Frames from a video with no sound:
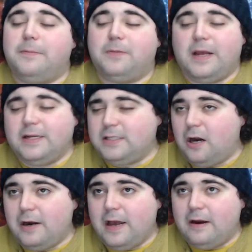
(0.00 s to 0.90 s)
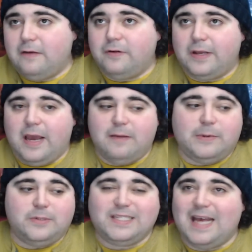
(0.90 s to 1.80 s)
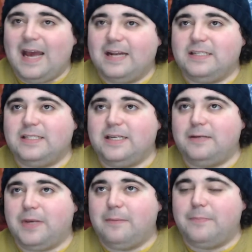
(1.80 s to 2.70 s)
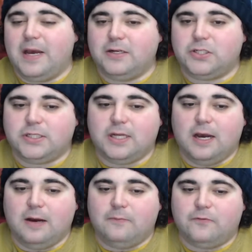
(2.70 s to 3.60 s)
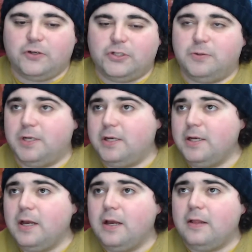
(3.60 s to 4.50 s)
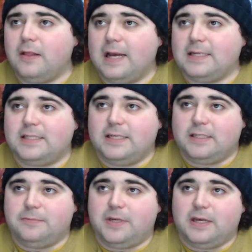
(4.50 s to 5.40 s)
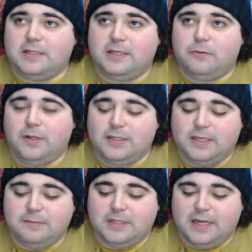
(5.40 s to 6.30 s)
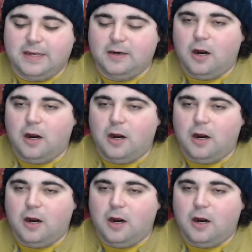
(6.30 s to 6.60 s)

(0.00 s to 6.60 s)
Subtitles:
played his heart out every game. It was sad to see him get benched for Tua last season because he really seemed to take it